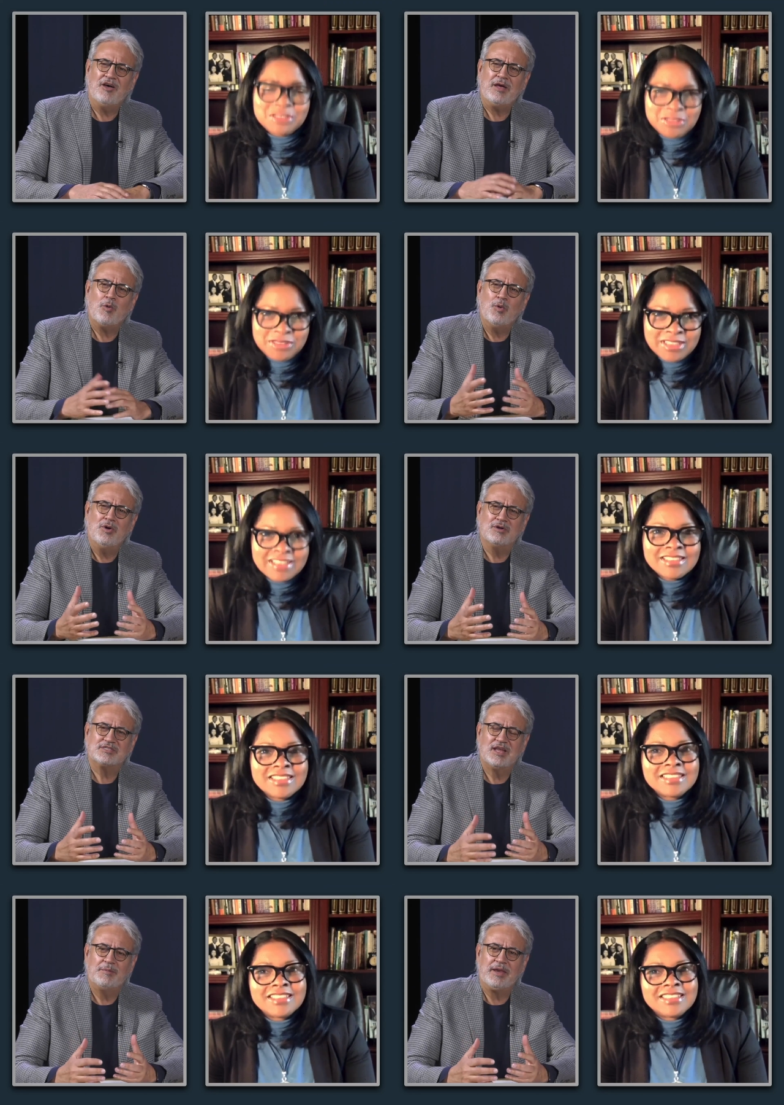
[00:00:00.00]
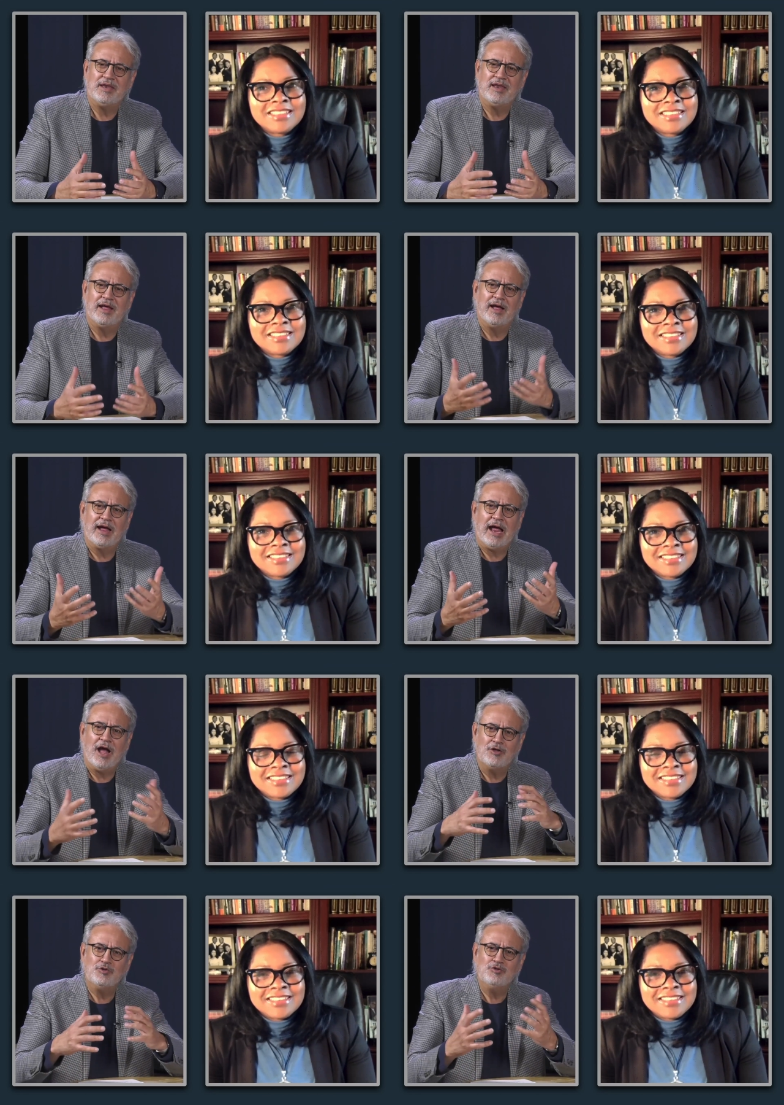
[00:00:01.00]
Speaker 1: that works? I mean, uh,
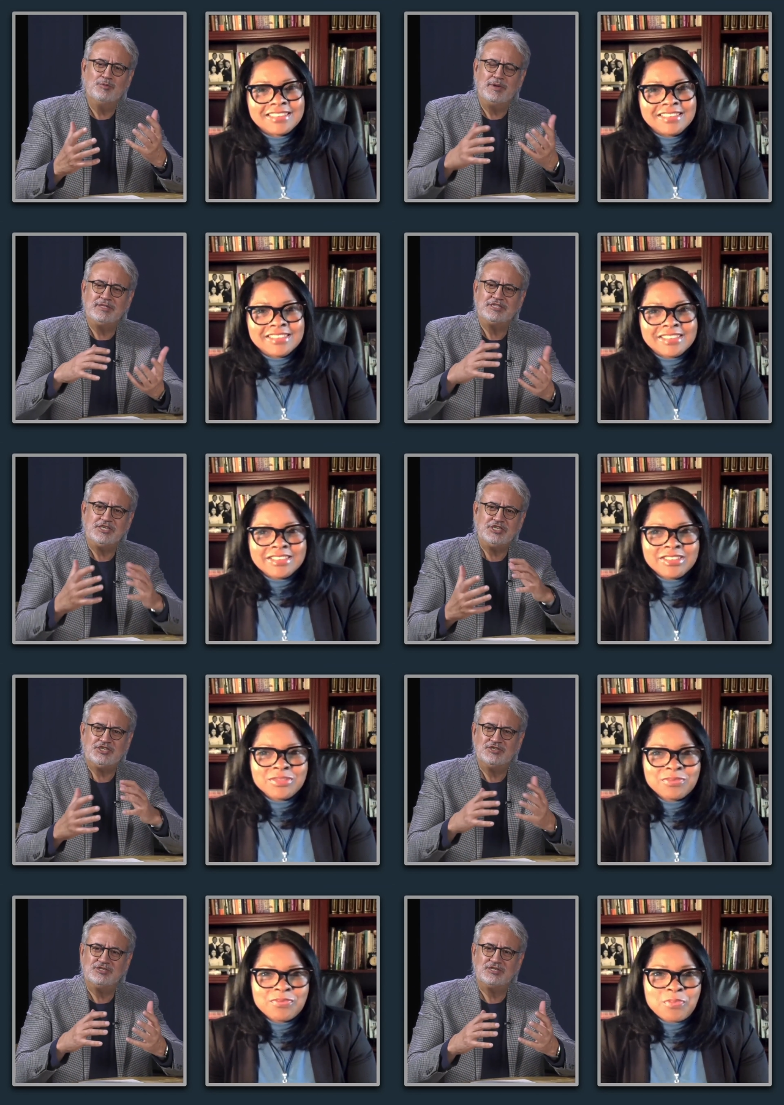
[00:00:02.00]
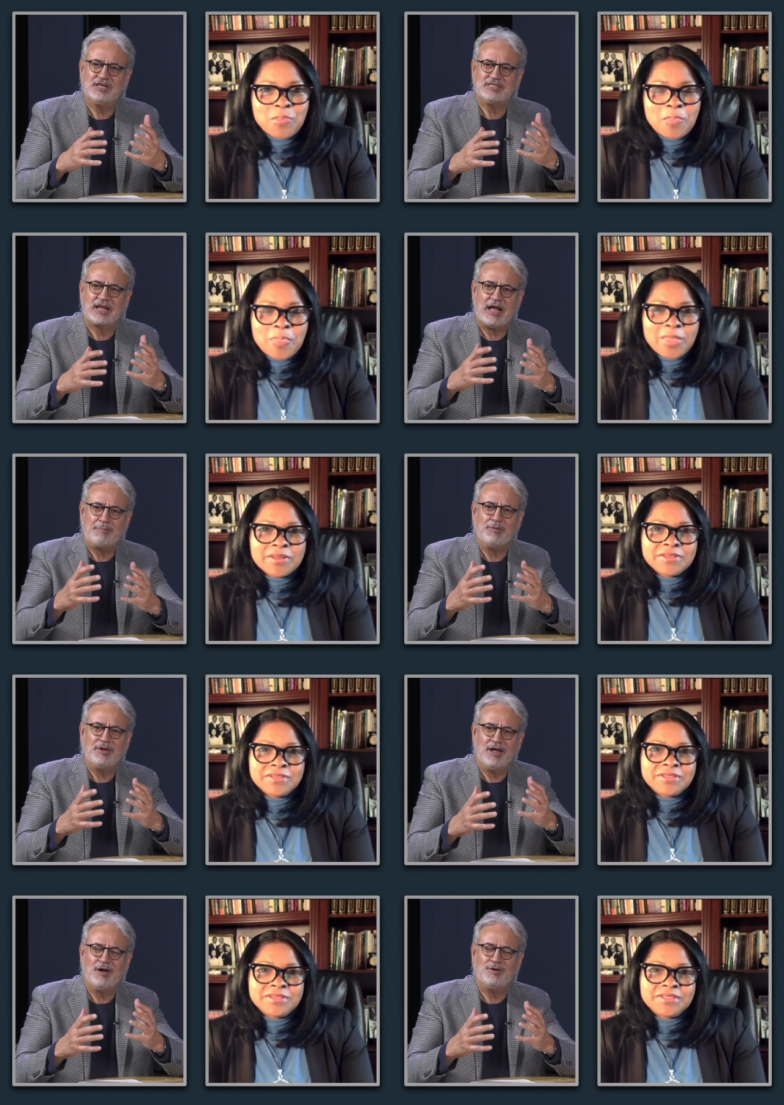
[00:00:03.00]
how do you make decisions as a couple
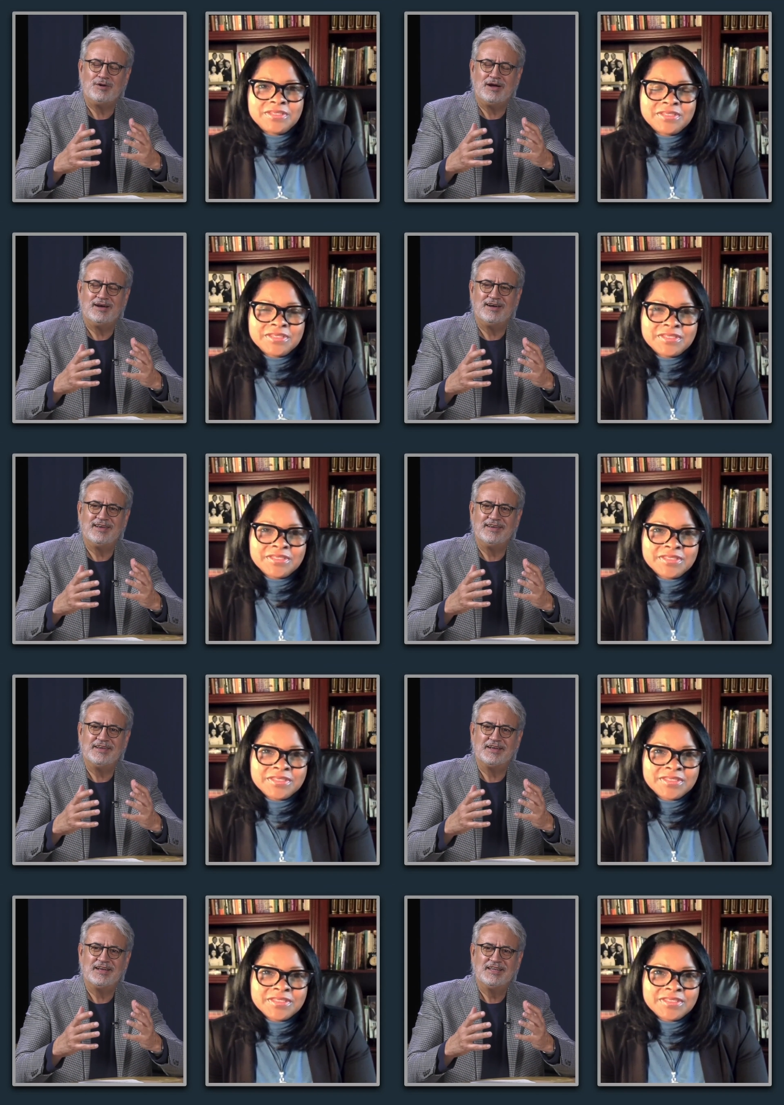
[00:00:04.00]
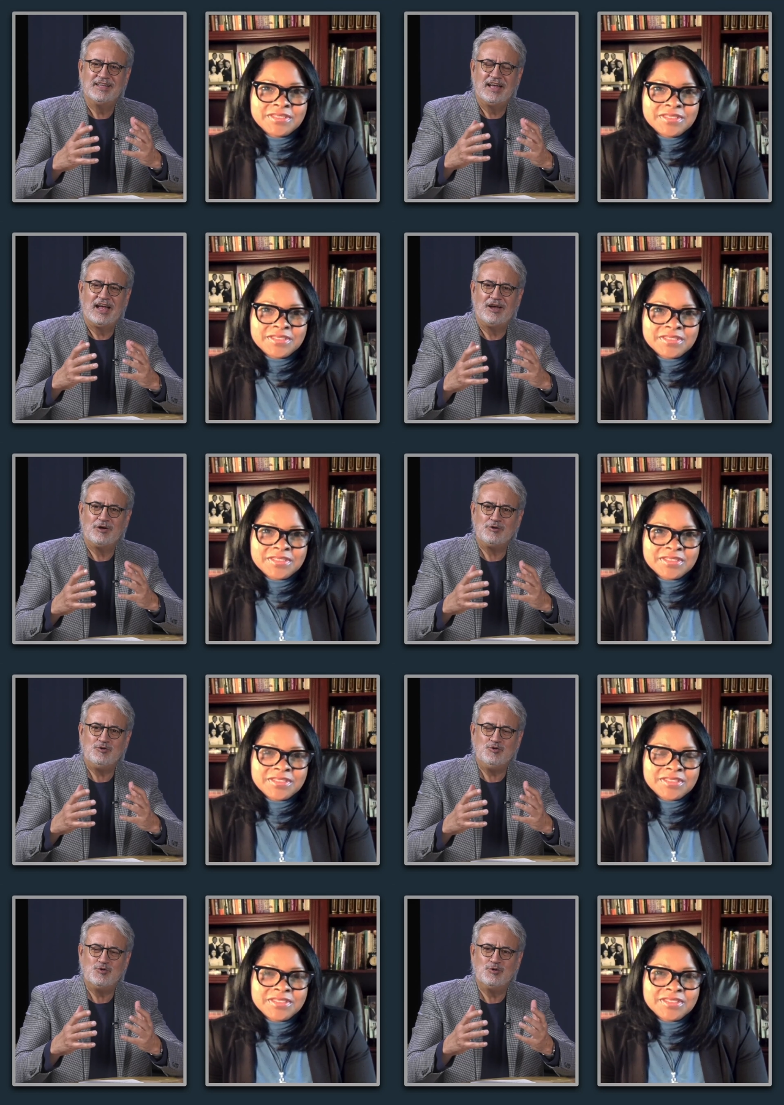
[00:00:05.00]
now and uh, how
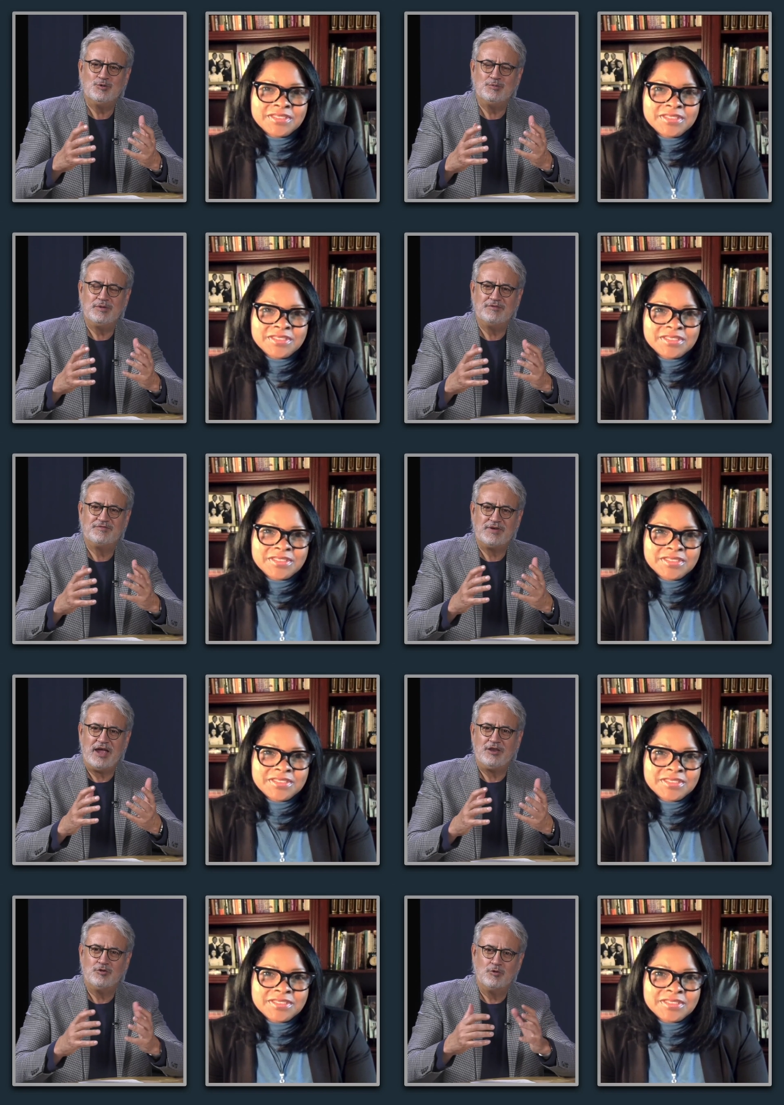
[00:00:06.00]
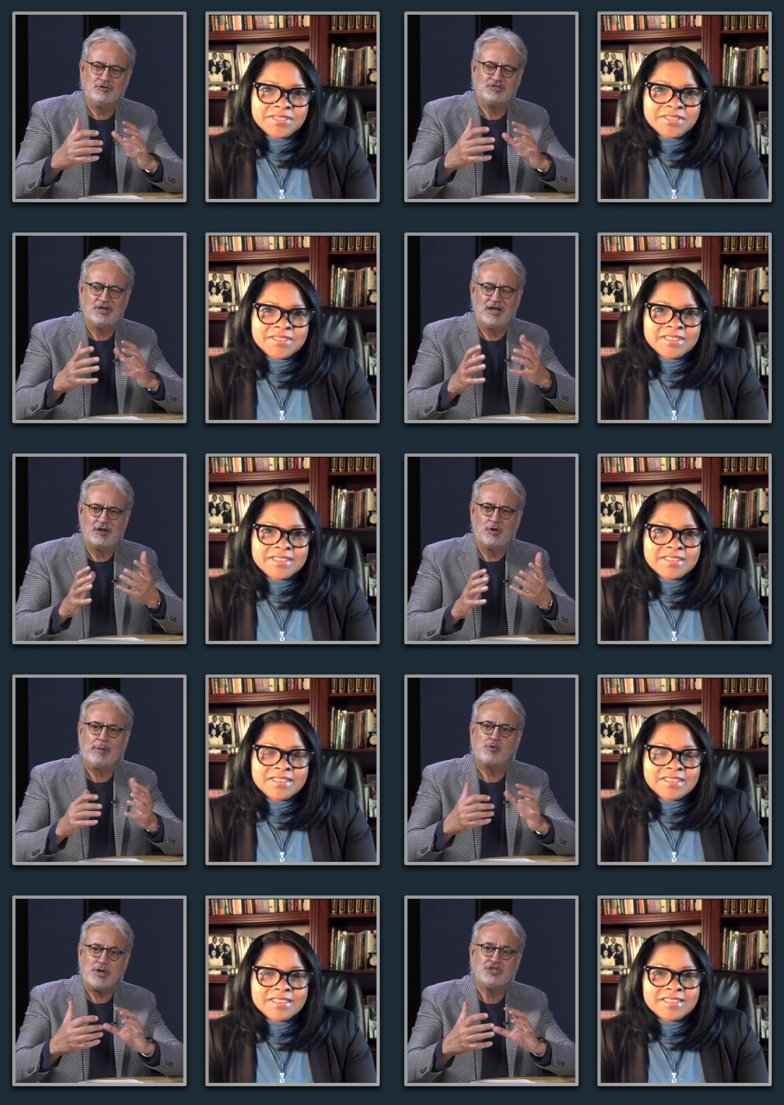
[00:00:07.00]
you find those
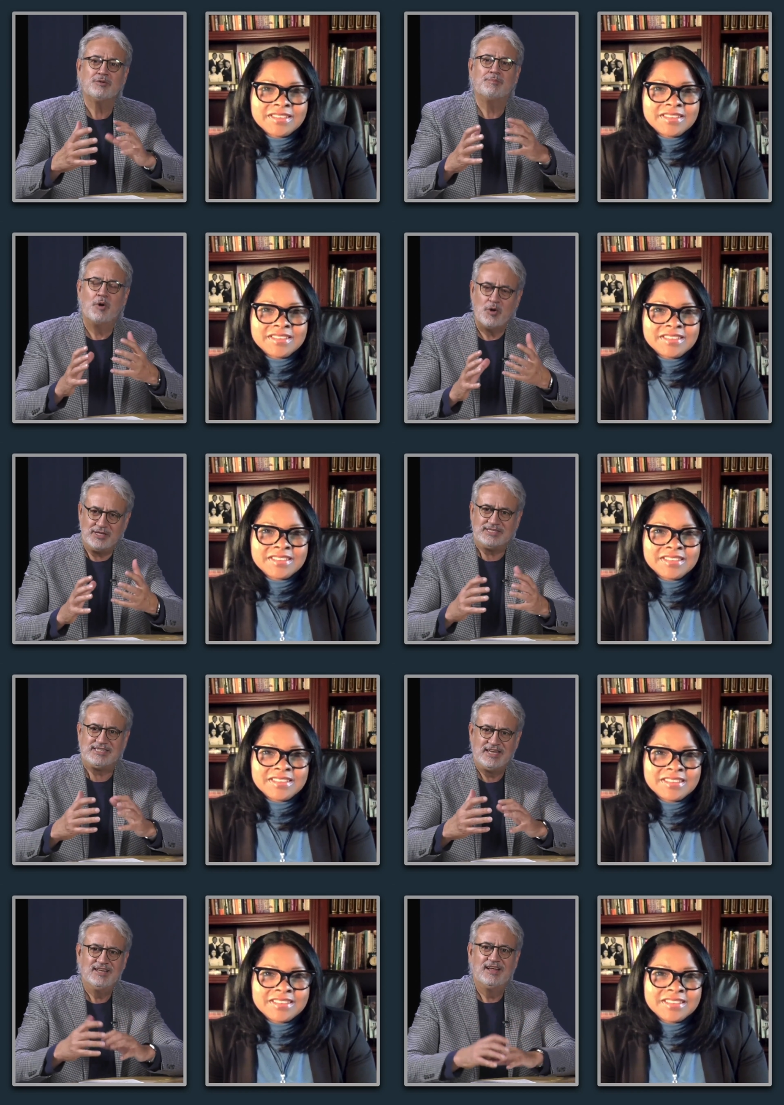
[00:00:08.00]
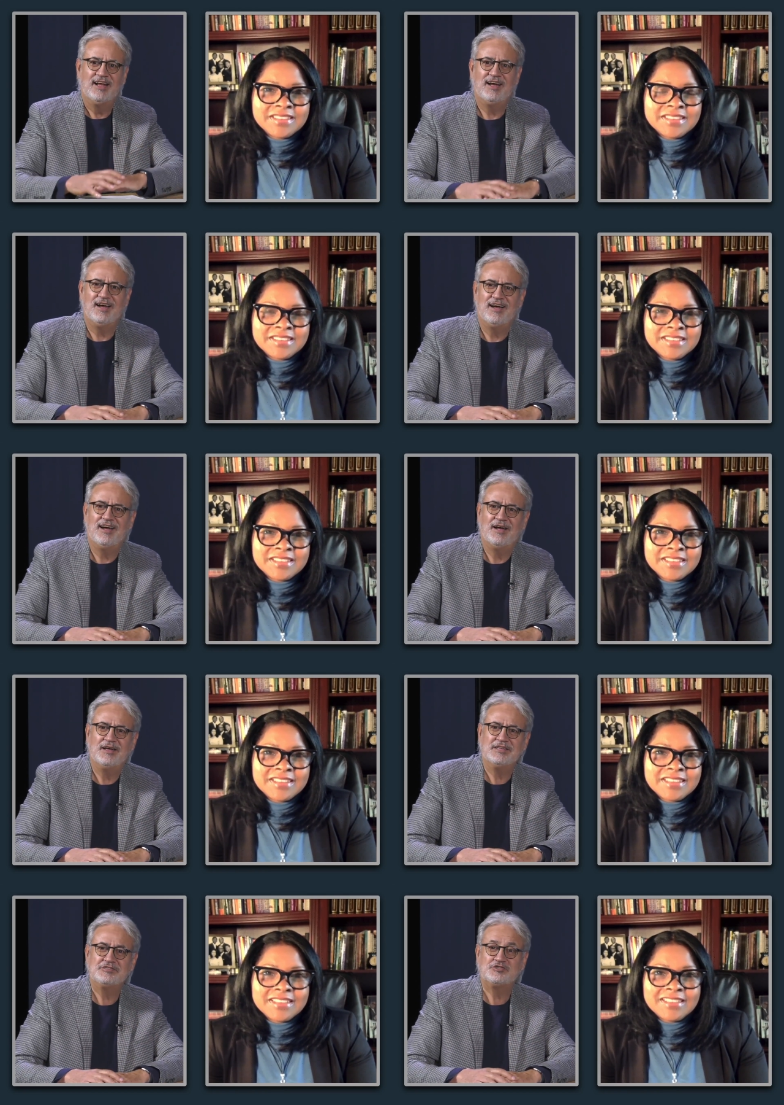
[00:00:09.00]
collaboration points
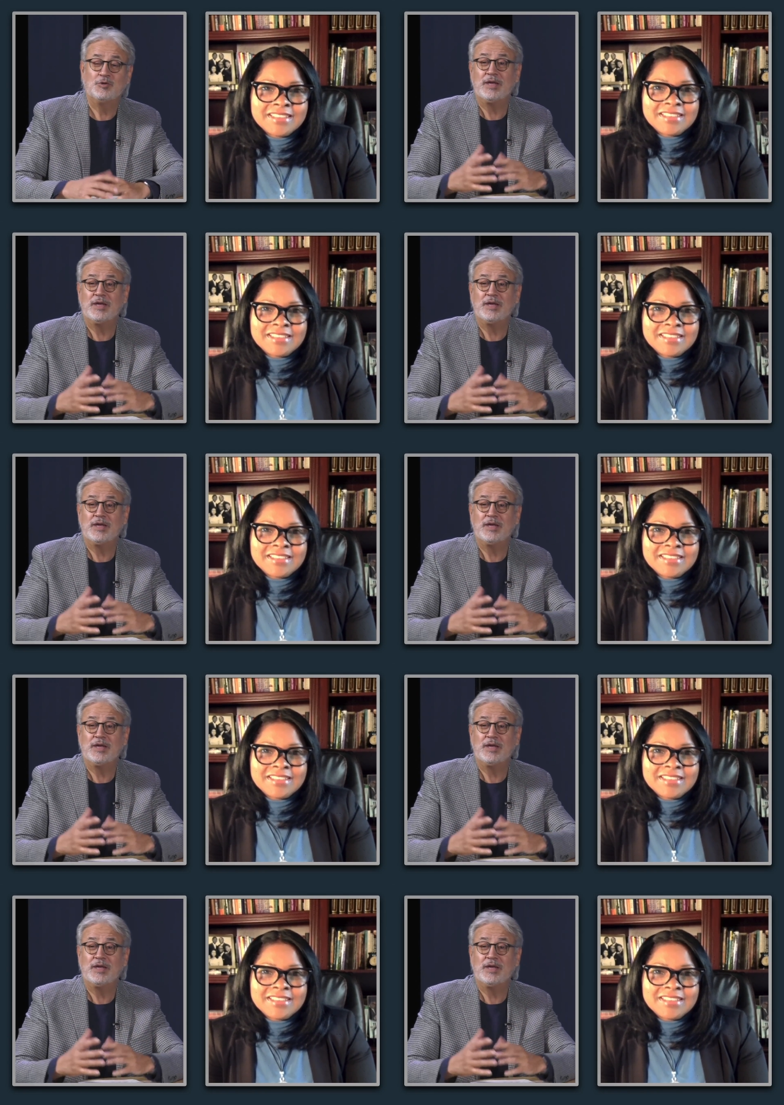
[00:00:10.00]
so we